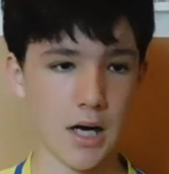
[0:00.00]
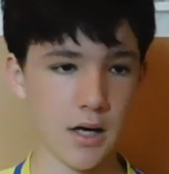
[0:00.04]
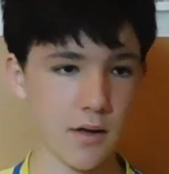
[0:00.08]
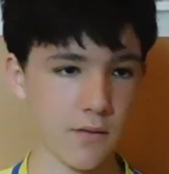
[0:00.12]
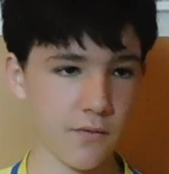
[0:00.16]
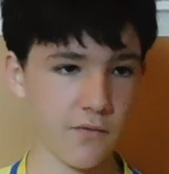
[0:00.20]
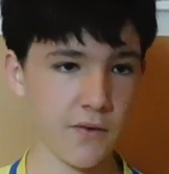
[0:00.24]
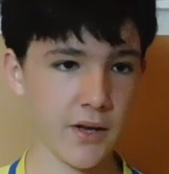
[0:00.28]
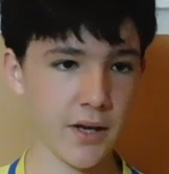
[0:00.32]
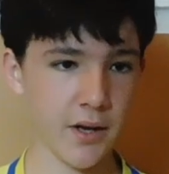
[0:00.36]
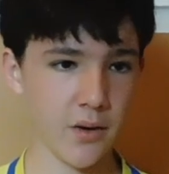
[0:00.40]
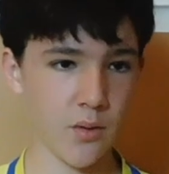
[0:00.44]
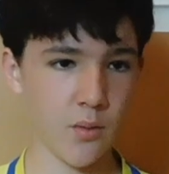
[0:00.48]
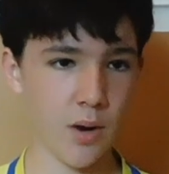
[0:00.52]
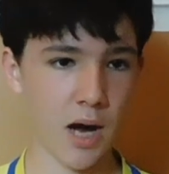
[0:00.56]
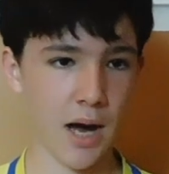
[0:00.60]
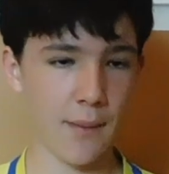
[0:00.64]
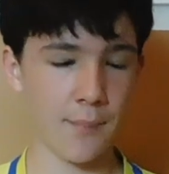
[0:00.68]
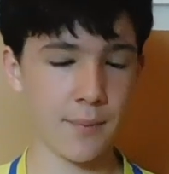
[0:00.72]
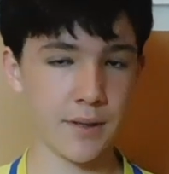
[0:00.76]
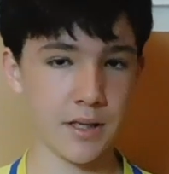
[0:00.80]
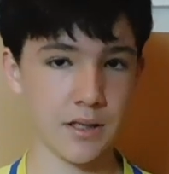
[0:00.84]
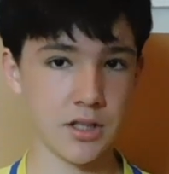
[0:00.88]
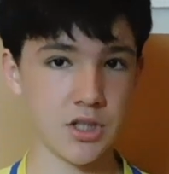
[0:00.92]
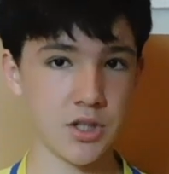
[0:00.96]
I don't think it will
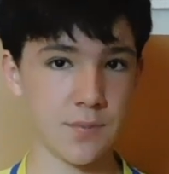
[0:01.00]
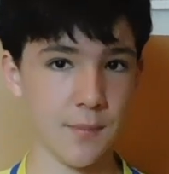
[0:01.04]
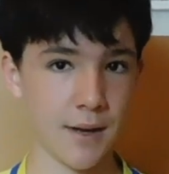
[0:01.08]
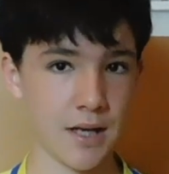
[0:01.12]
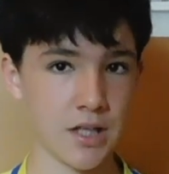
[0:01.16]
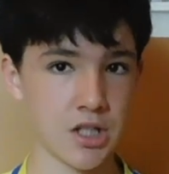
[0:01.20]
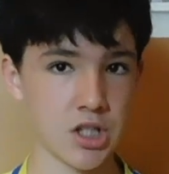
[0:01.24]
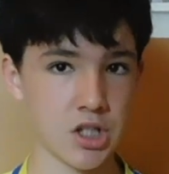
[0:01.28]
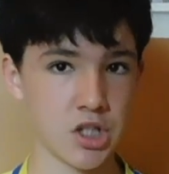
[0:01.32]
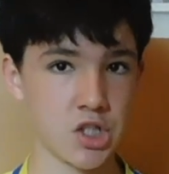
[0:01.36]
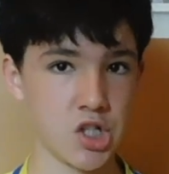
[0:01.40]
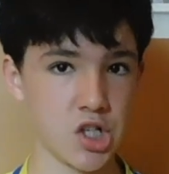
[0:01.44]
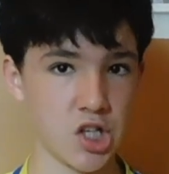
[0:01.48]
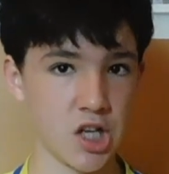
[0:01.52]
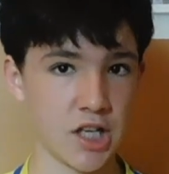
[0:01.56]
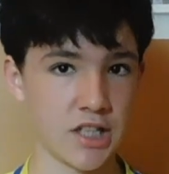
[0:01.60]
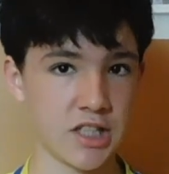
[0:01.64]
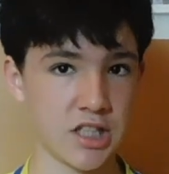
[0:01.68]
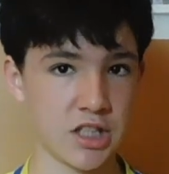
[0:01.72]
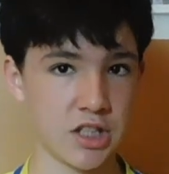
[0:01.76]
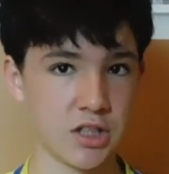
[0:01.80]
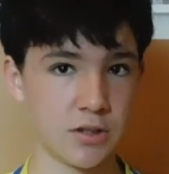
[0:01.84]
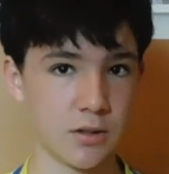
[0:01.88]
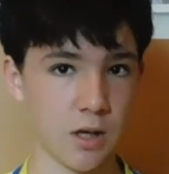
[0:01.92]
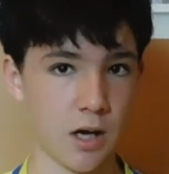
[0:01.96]
happen in Manchester
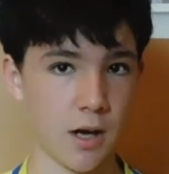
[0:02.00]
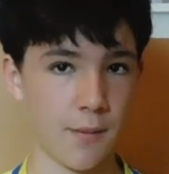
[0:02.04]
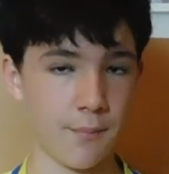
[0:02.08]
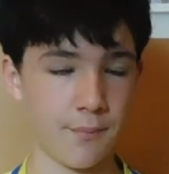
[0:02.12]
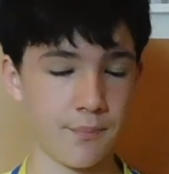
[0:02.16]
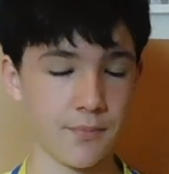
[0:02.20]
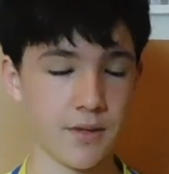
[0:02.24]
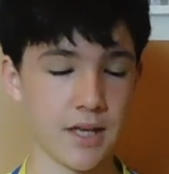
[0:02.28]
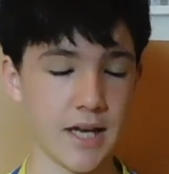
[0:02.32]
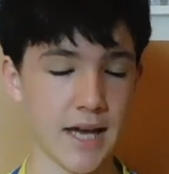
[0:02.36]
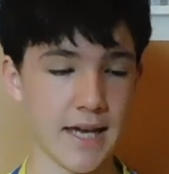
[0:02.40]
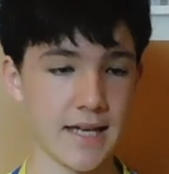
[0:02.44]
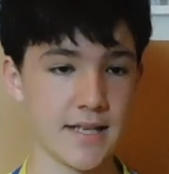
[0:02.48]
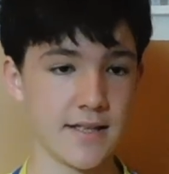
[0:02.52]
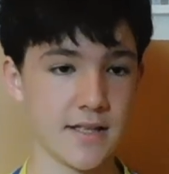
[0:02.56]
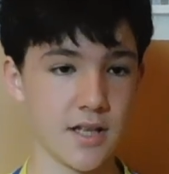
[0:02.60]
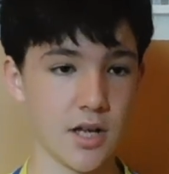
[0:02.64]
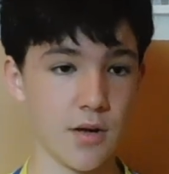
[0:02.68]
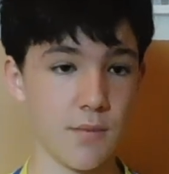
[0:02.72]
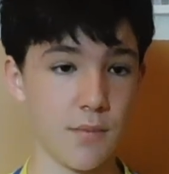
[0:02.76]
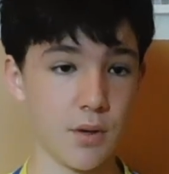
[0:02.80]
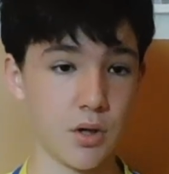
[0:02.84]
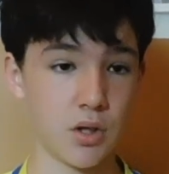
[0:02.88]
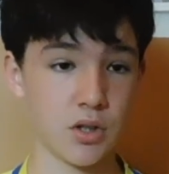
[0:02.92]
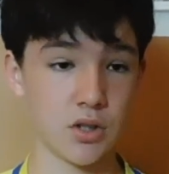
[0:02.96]
United's case
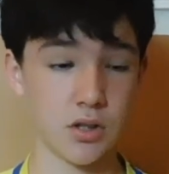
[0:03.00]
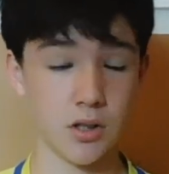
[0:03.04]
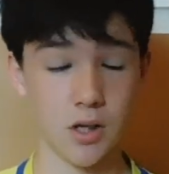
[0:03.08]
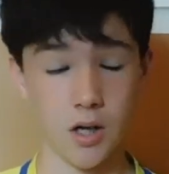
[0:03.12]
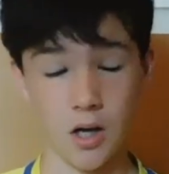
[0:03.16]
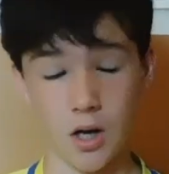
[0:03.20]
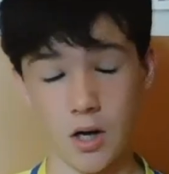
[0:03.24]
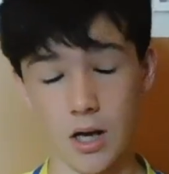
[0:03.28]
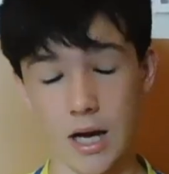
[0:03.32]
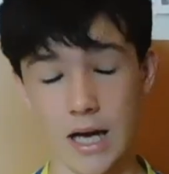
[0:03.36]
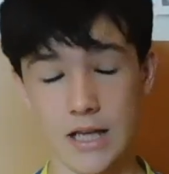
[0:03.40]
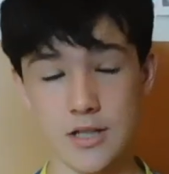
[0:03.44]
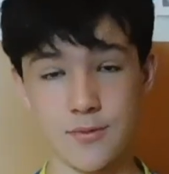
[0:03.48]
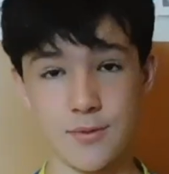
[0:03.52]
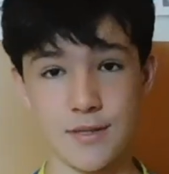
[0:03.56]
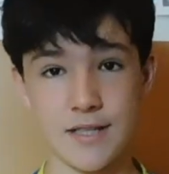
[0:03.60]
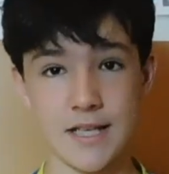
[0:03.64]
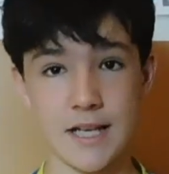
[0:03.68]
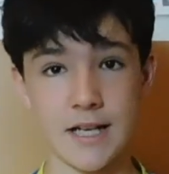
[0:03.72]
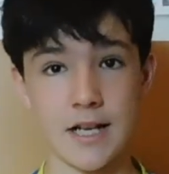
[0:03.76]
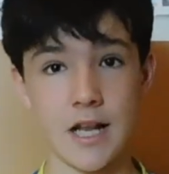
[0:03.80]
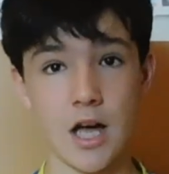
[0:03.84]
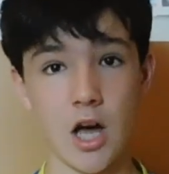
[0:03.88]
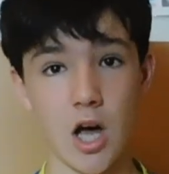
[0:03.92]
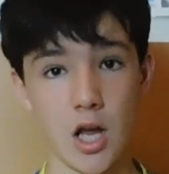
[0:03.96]
though, because as we
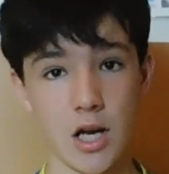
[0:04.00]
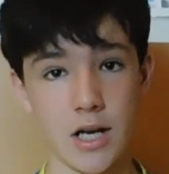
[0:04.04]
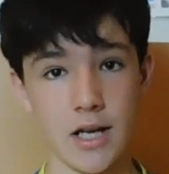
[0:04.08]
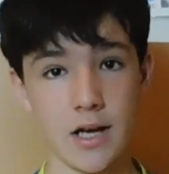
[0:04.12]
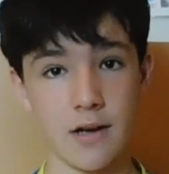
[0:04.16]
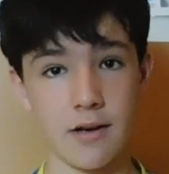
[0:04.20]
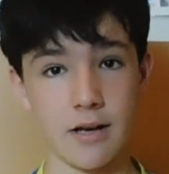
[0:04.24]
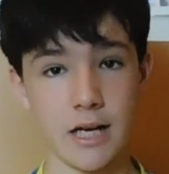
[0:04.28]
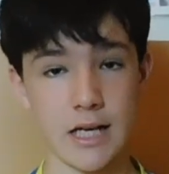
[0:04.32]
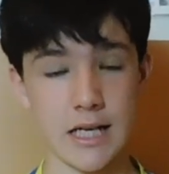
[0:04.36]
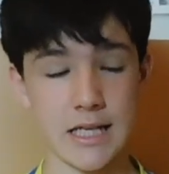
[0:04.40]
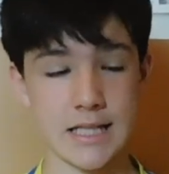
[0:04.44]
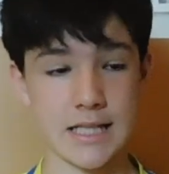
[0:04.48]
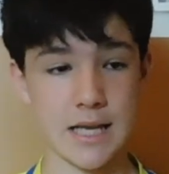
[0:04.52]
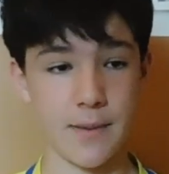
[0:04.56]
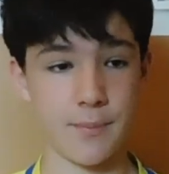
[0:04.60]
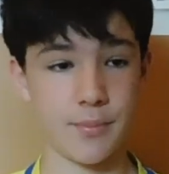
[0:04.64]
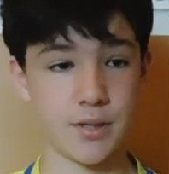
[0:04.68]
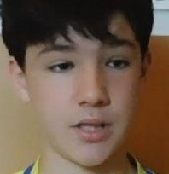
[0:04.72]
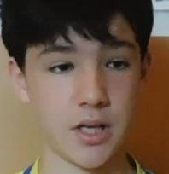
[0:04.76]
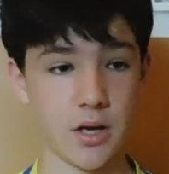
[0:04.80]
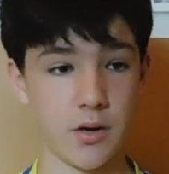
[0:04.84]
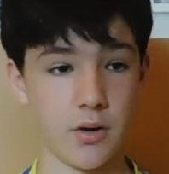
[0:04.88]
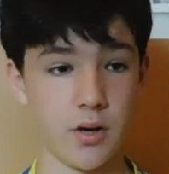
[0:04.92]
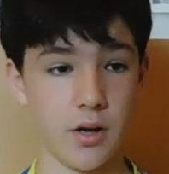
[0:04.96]
said earlier in this
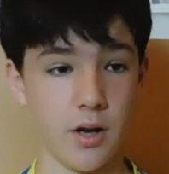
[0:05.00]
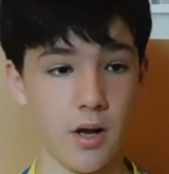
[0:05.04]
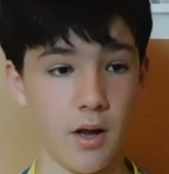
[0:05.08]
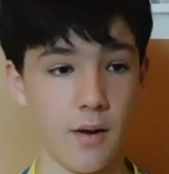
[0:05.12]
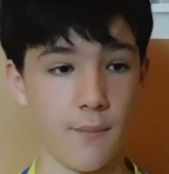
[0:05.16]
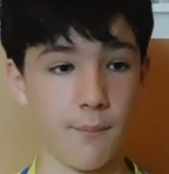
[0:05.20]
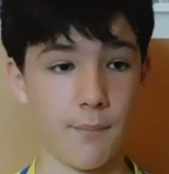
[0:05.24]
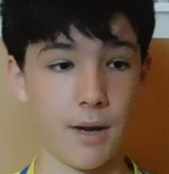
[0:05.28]
episode,